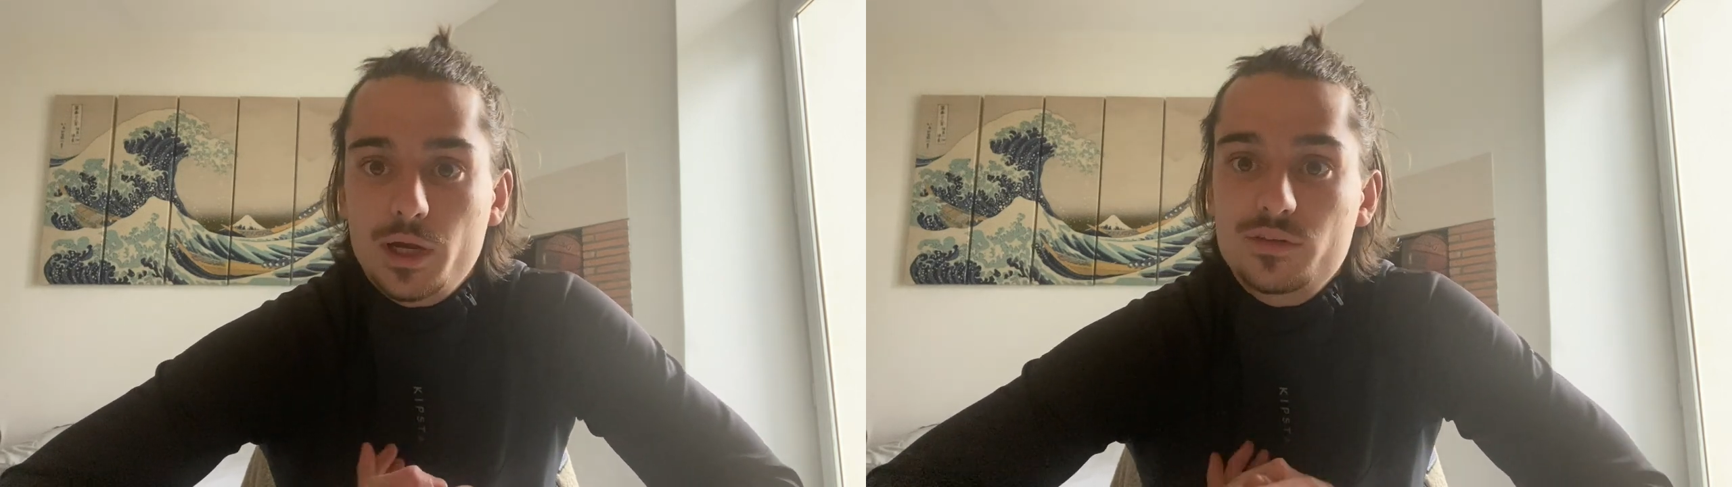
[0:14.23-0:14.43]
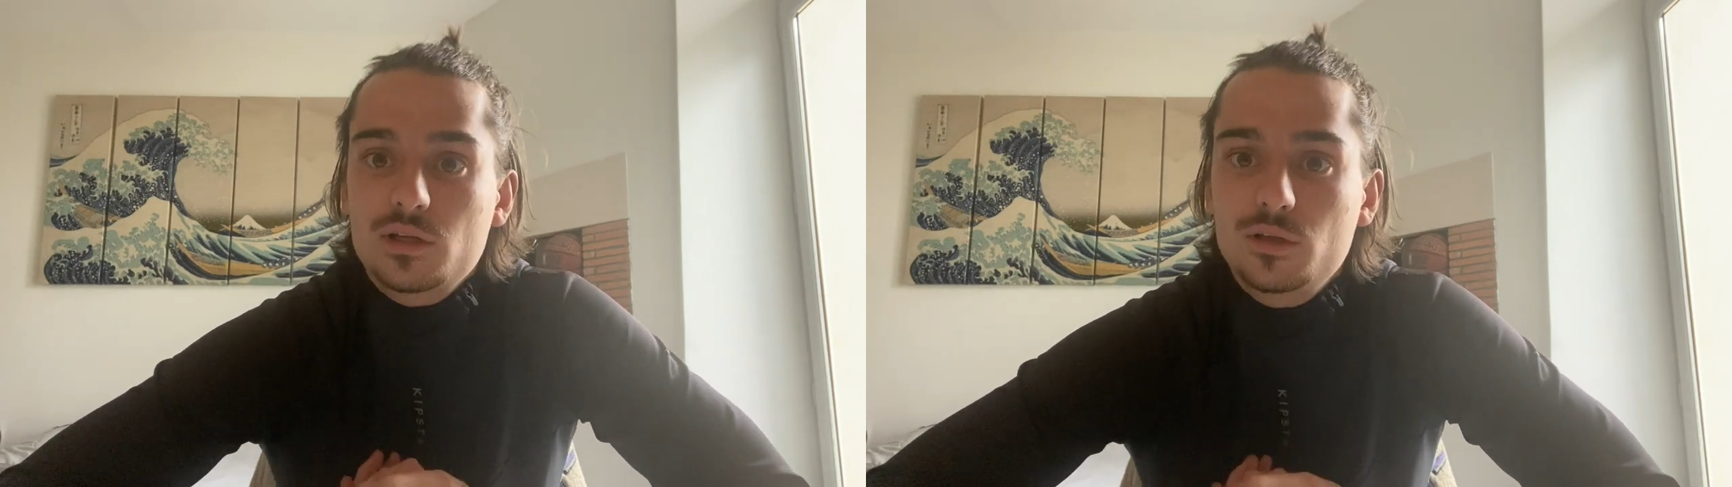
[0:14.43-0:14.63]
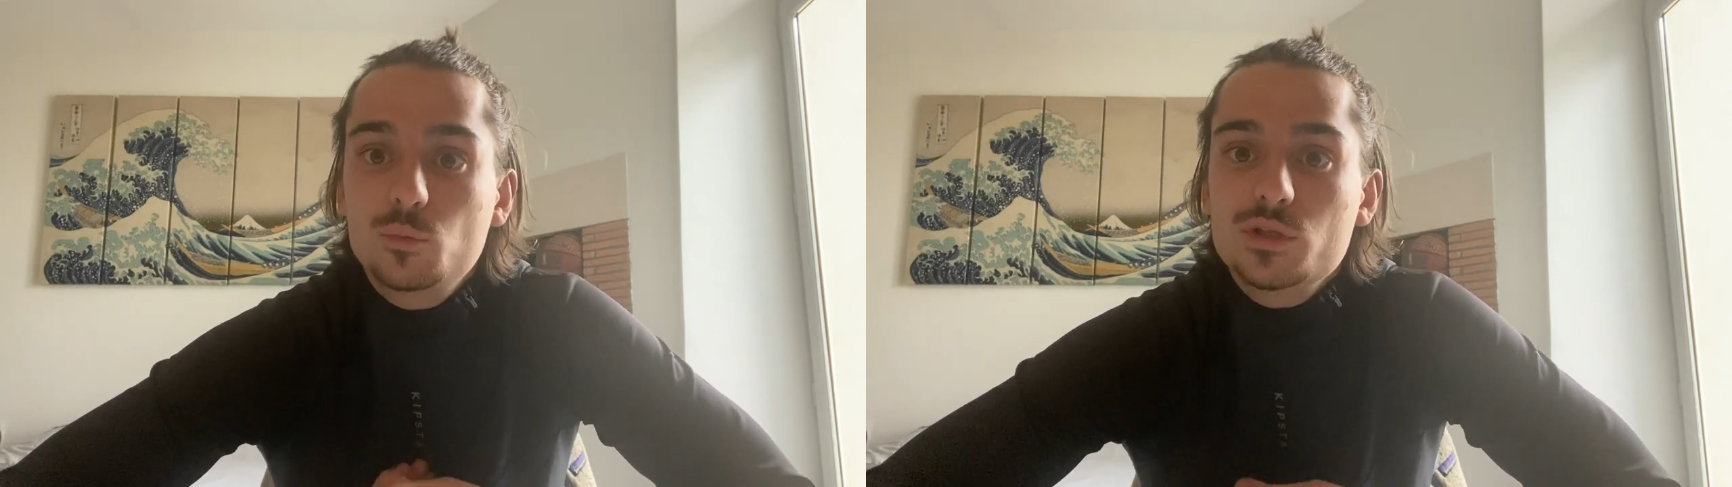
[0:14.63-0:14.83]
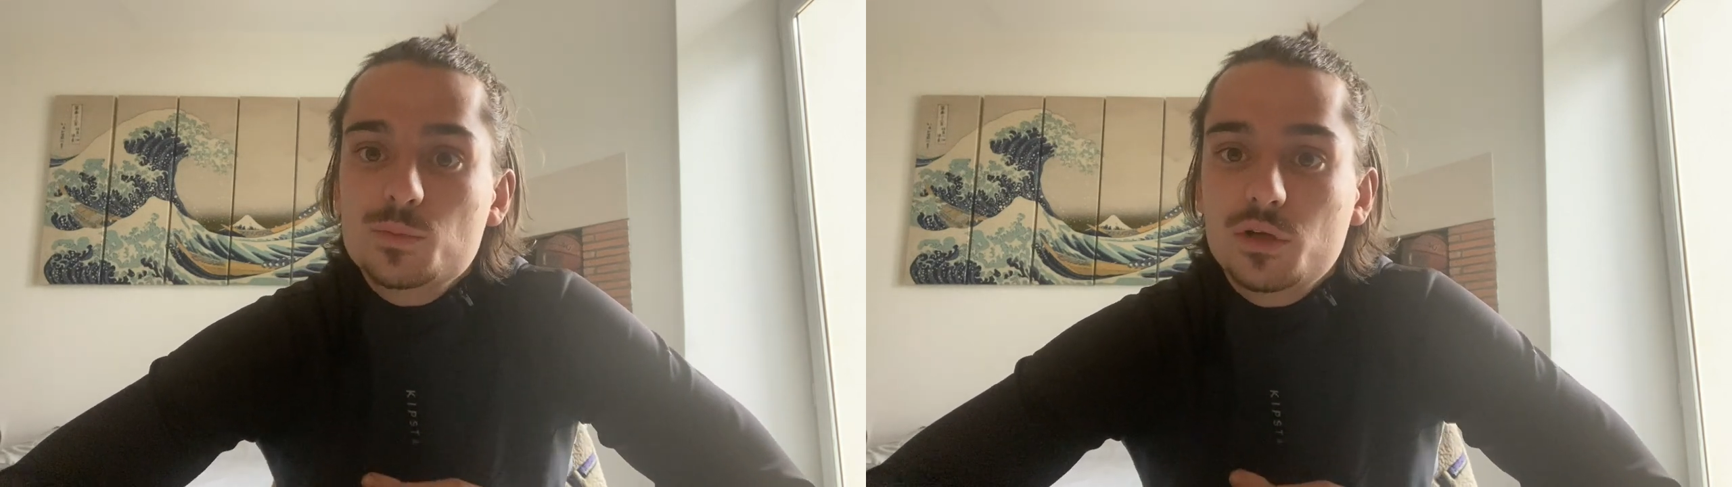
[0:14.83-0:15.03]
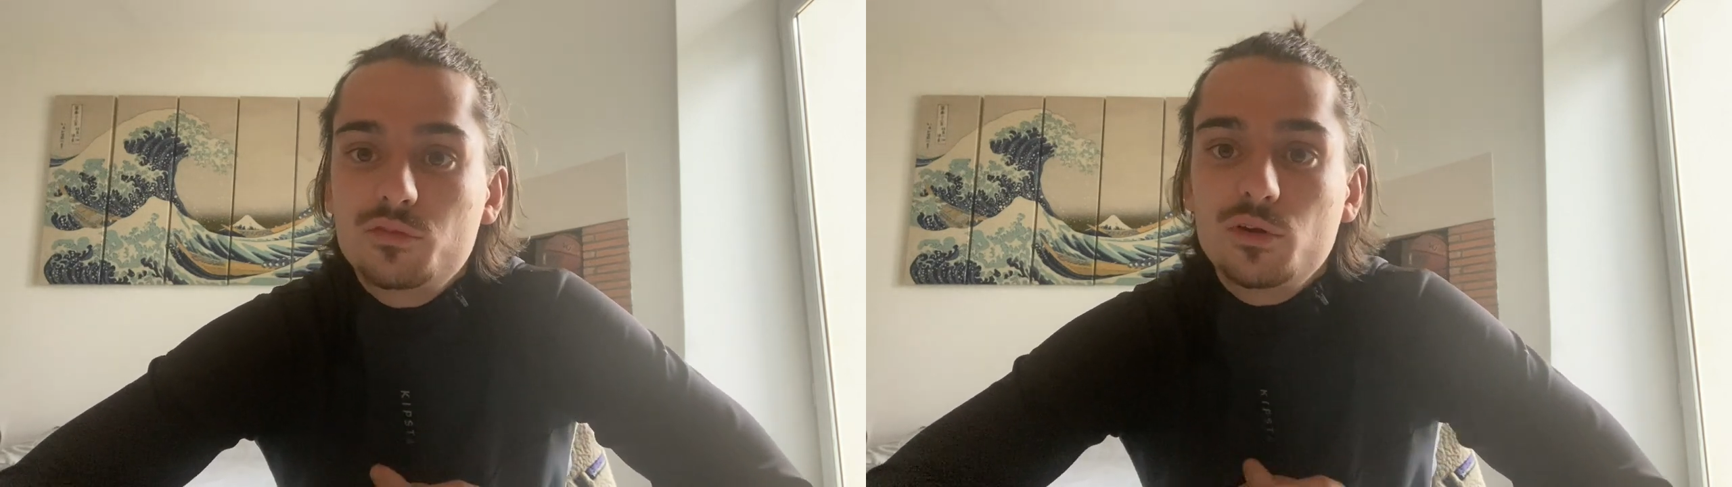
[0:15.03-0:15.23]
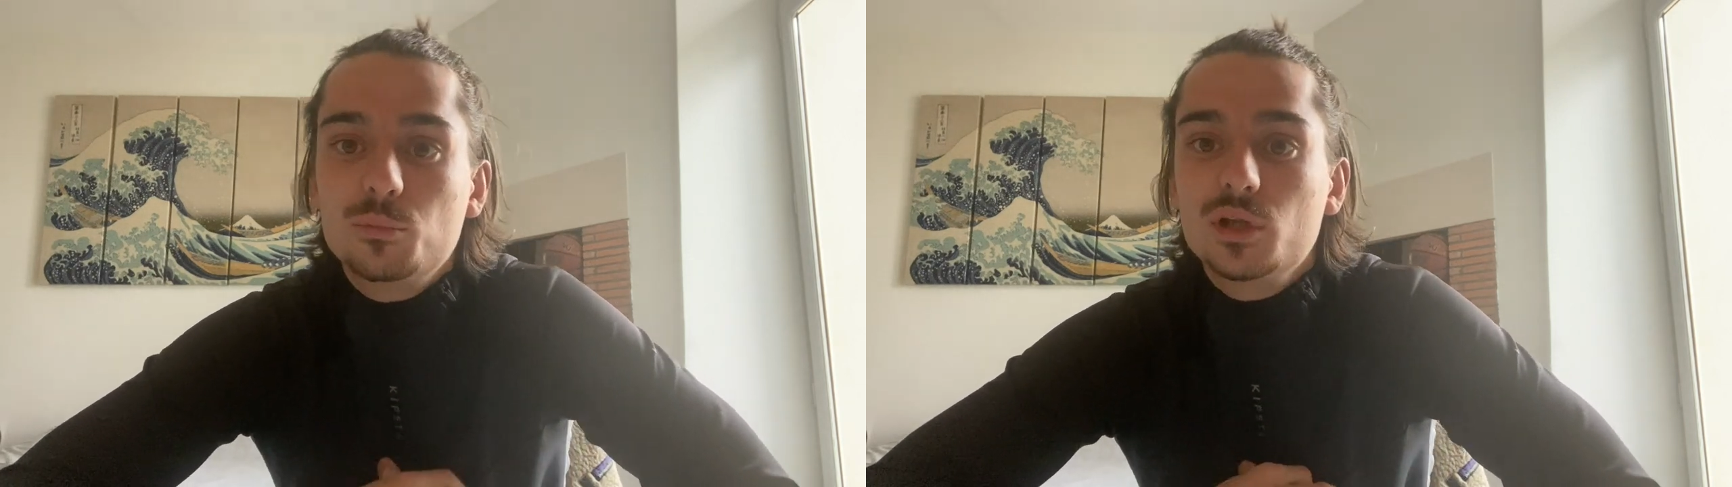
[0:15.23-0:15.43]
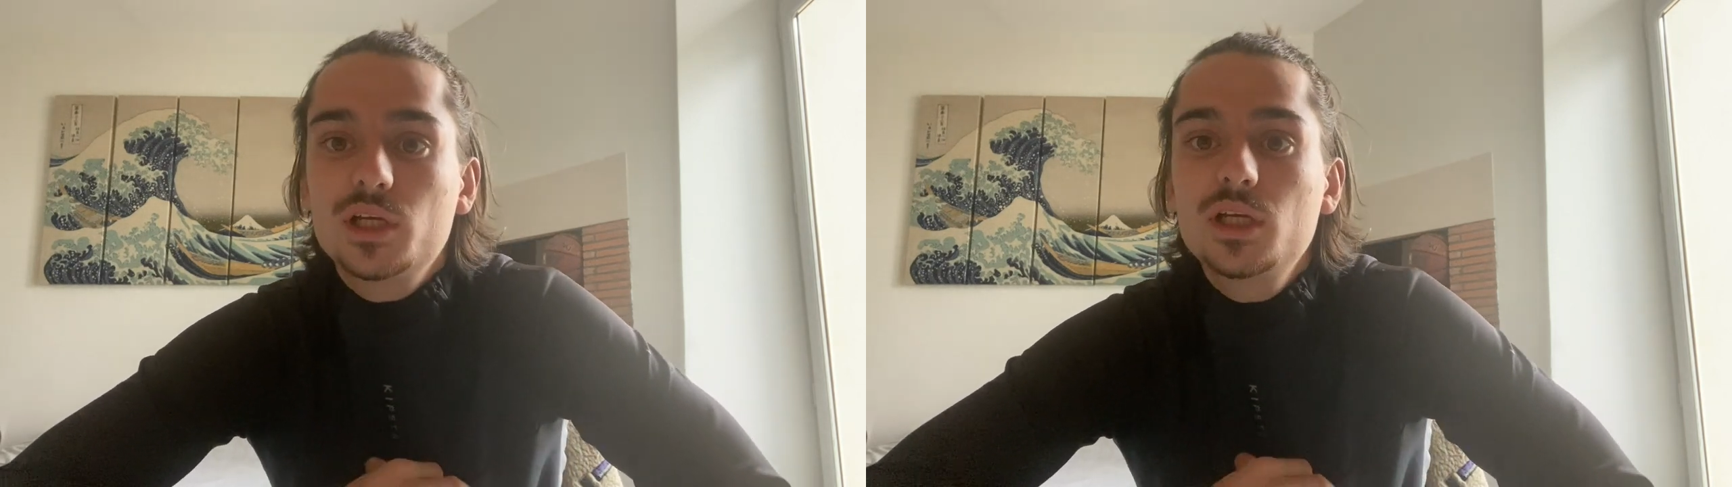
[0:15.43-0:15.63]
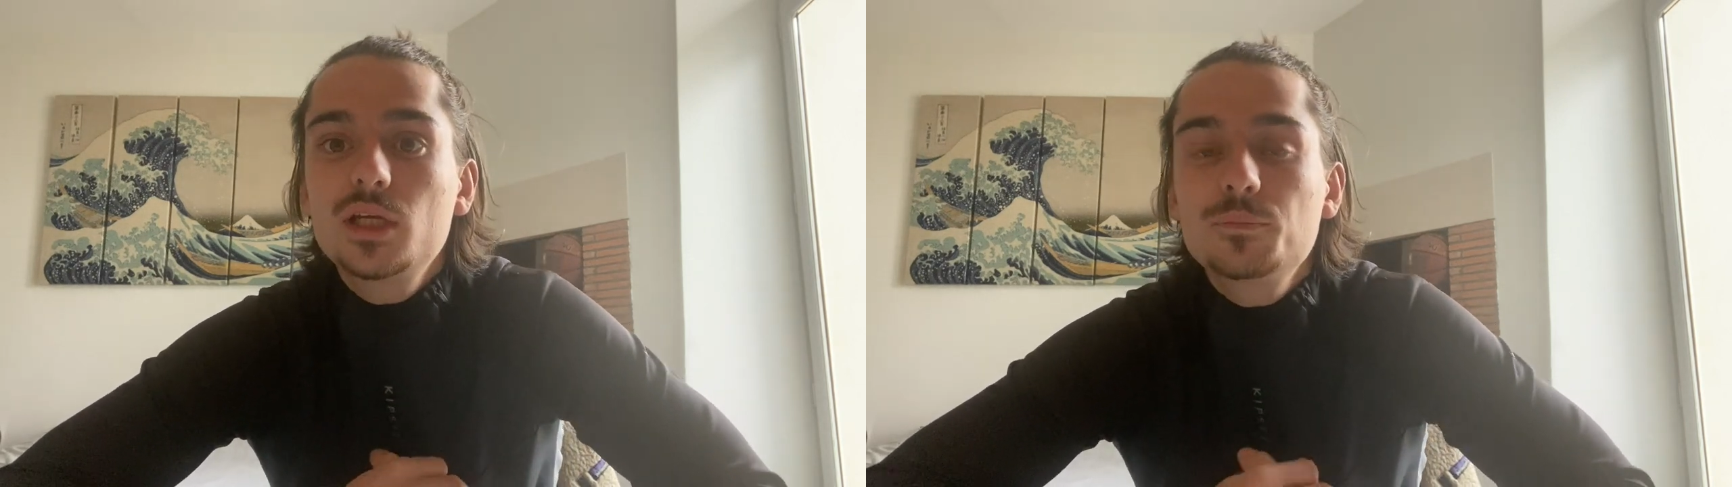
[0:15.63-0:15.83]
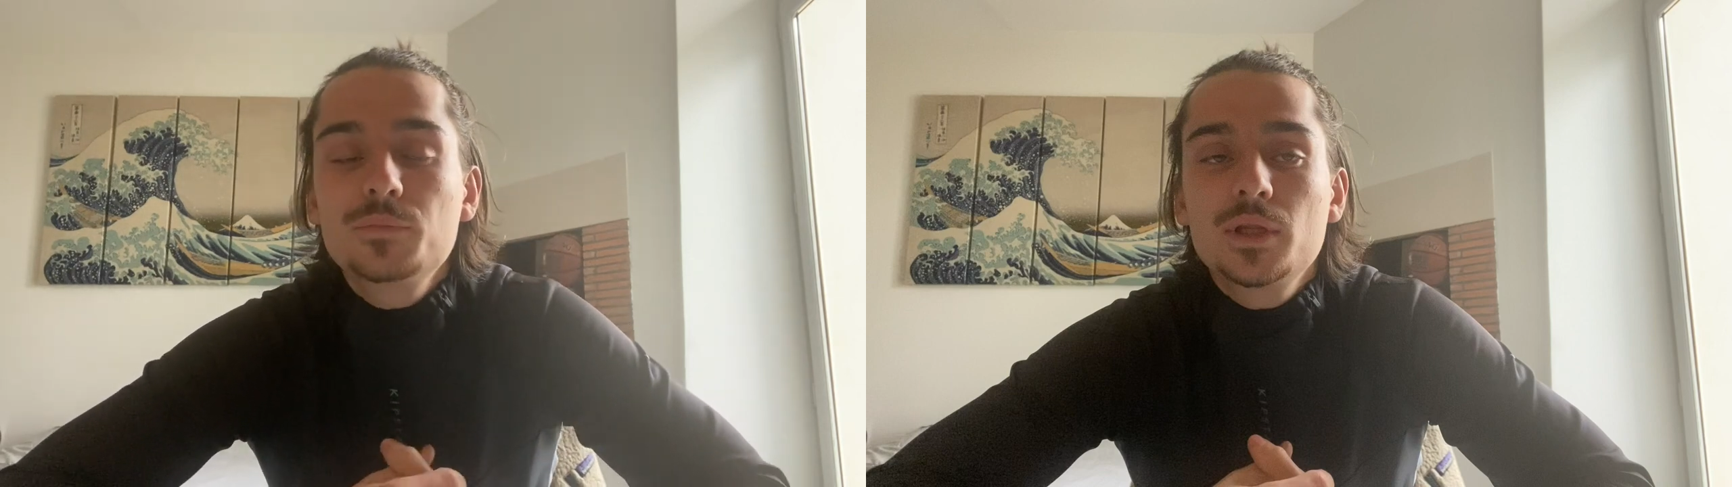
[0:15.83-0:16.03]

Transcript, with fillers: Iceland with my family